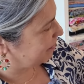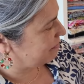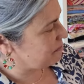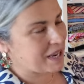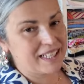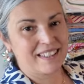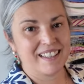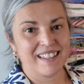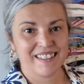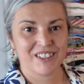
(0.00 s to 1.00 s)
make
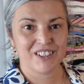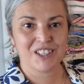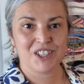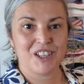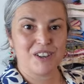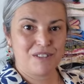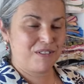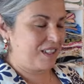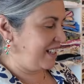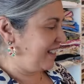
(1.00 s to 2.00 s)
that such a
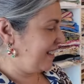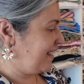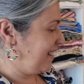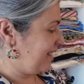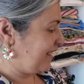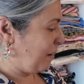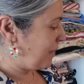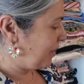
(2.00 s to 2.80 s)
lovely summer